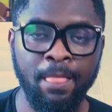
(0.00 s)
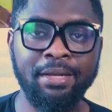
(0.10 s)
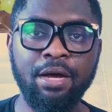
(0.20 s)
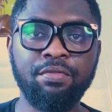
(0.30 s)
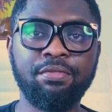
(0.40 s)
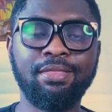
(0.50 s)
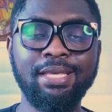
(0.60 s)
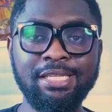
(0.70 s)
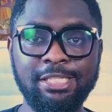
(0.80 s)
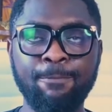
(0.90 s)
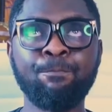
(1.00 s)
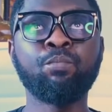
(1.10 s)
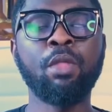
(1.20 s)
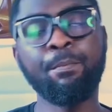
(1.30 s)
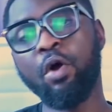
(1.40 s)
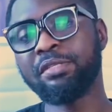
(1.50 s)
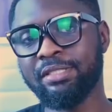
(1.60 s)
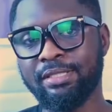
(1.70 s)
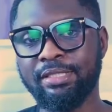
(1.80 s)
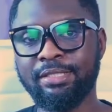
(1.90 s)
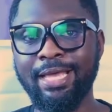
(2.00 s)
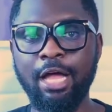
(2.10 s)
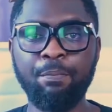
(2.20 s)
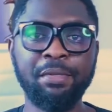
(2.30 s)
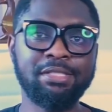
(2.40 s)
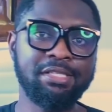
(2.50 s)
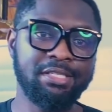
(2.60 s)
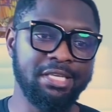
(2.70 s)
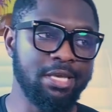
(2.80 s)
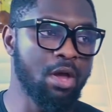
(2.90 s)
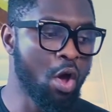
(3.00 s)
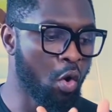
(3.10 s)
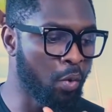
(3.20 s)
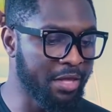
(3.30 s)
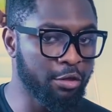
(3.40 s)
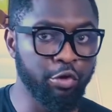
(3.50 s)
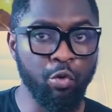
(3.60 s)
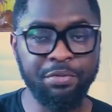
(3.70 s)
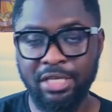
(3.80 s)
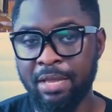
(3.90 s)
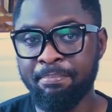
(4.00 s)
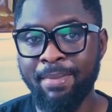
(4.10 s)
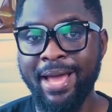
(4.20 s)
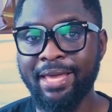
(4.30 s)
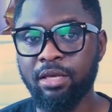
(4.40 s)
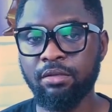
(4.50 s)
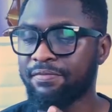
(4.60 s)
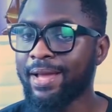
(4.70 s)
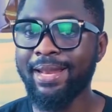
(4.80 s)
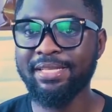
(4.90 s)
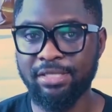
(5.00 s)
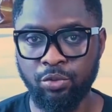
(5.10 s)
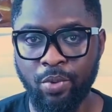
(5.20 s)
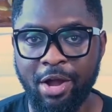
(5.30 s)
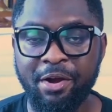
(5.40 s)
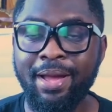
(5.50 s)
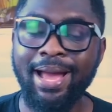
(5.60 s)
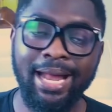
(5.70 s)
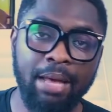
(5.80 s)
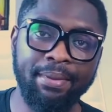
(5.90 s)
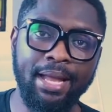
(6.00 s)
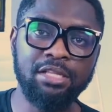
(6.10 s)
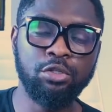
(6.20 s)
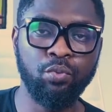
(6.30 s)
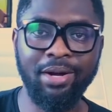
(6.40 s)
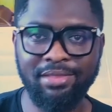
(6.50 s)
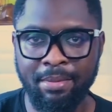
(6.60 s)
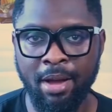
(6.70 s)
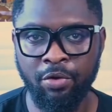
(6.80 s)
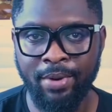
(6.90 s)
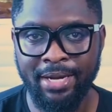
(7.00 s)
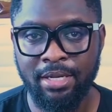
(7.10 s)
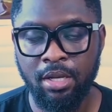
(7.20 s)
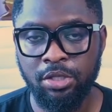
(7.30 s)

Now, these processes help me to see where the loops in my finances were, and I began to work them out, right?